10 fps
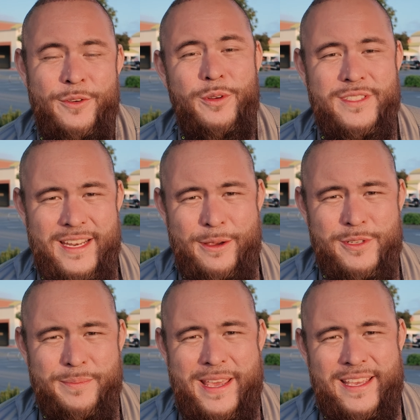Well, today
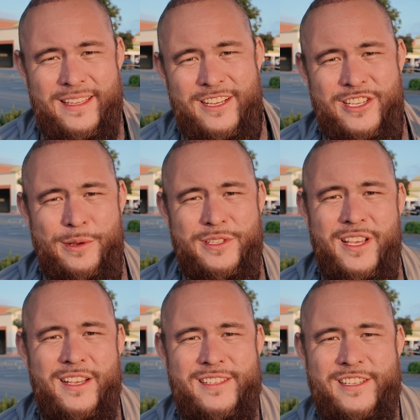was bacon, yesterday was
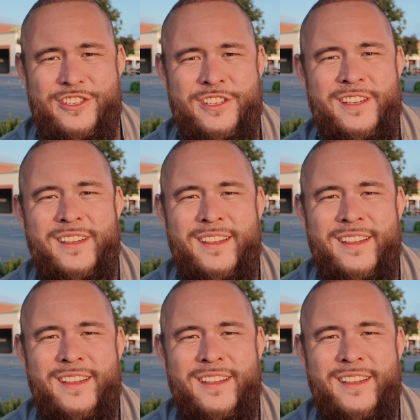sausage.